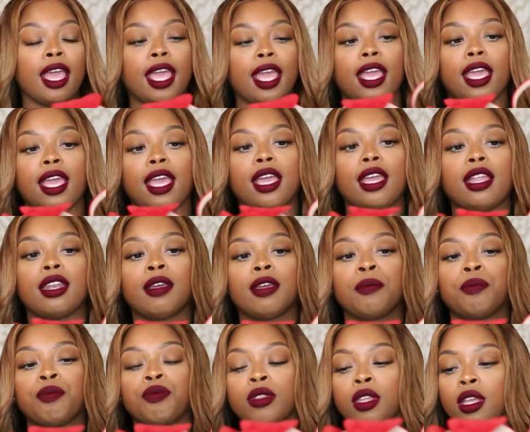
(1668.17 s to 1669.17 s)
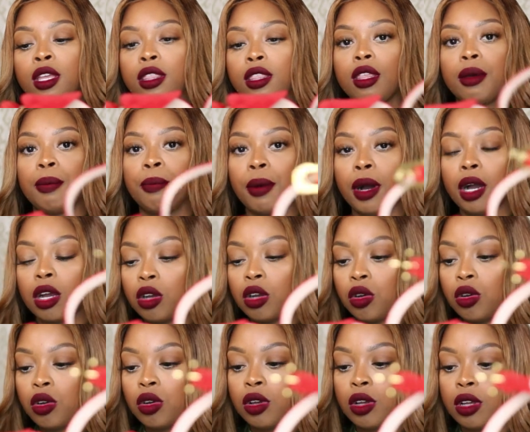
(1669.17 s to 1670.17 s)
and the
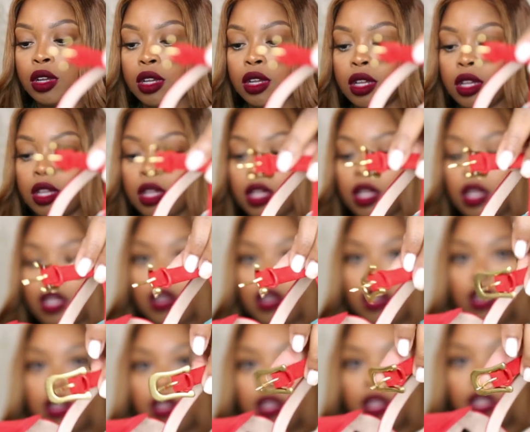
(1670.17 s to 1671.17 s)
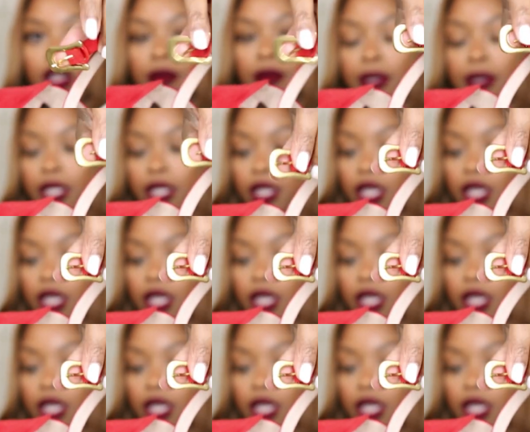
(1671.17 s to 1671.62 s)
buckle, let me